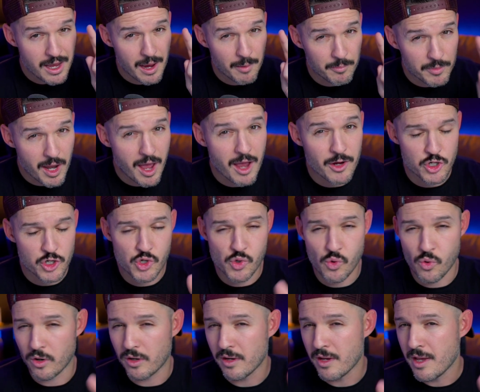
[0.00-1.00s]
I'm not
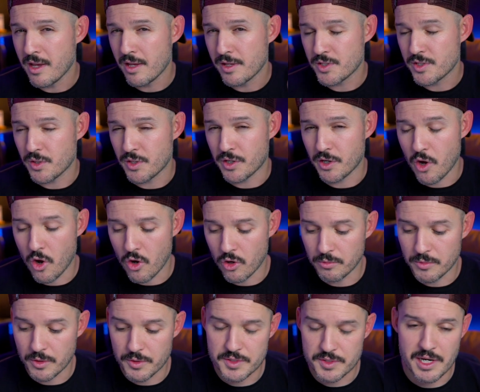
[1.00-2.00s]
sure. So they're
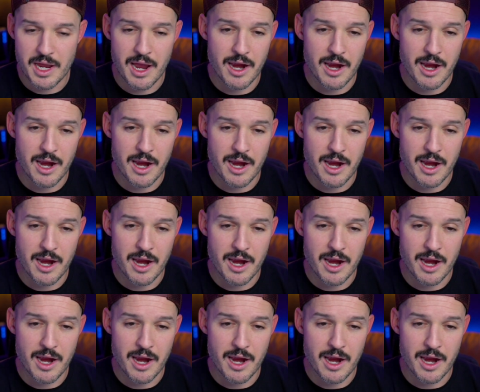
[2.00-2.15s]
almost